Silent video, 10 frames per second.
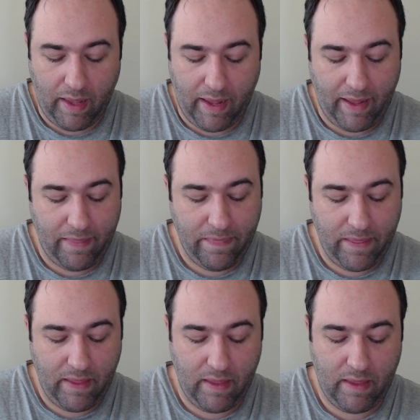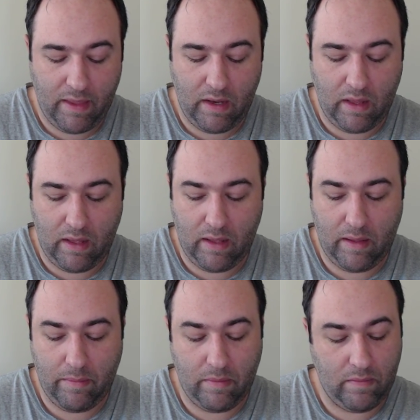And then
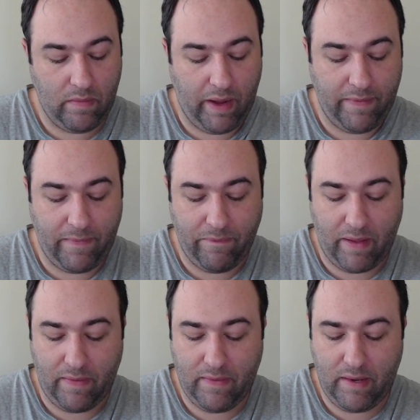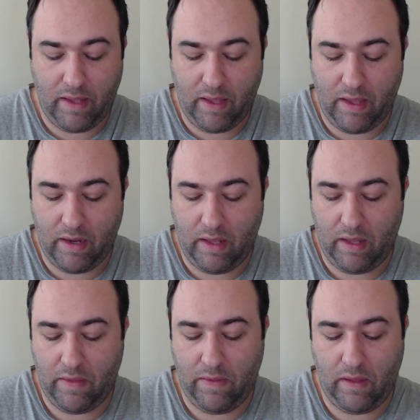um, Isaac finds Ted,
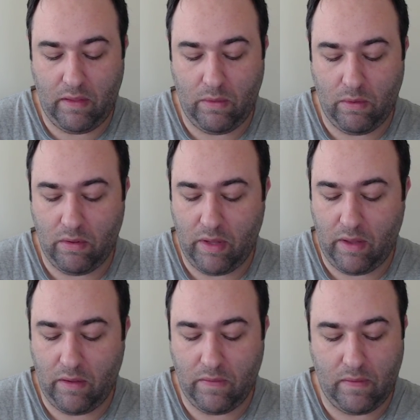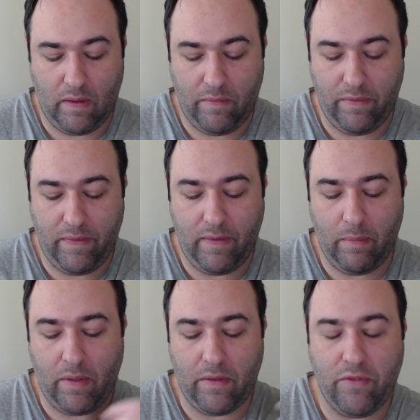and then Laurel calls uh, Felicity
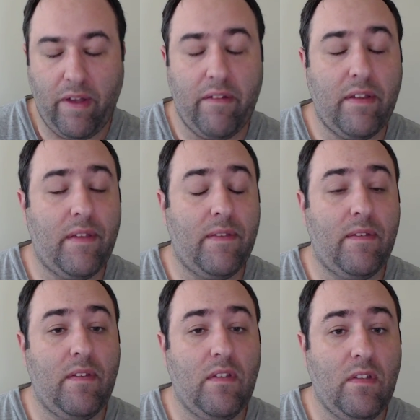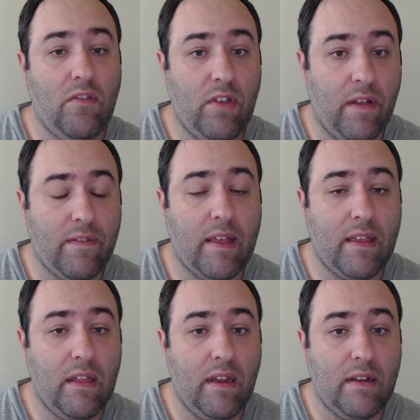while they're driving because she also got
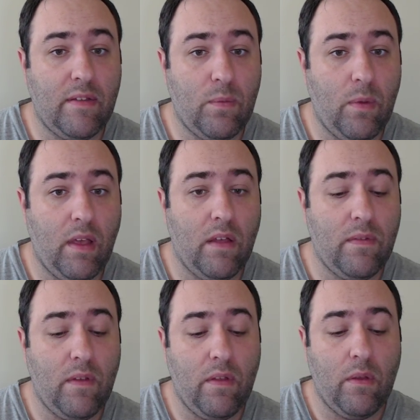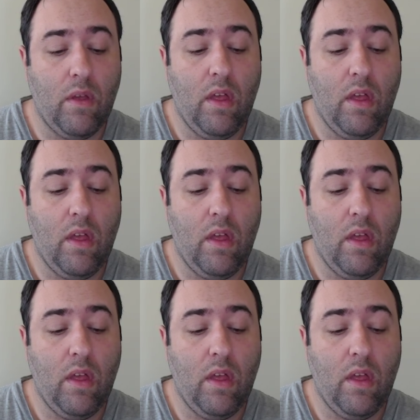kidnapped as well. So